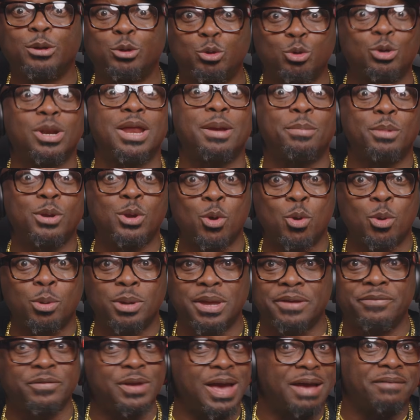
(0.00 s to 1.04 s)
do let me know.
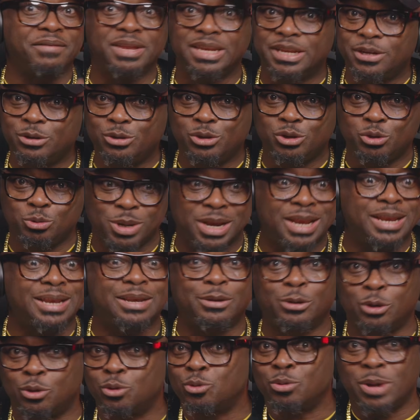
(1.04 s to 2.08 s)
If you have any issues with it,
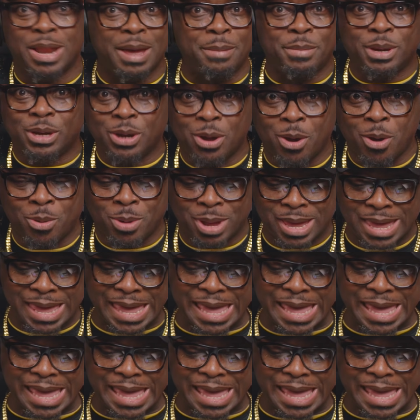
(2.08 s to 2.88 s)
do let me know.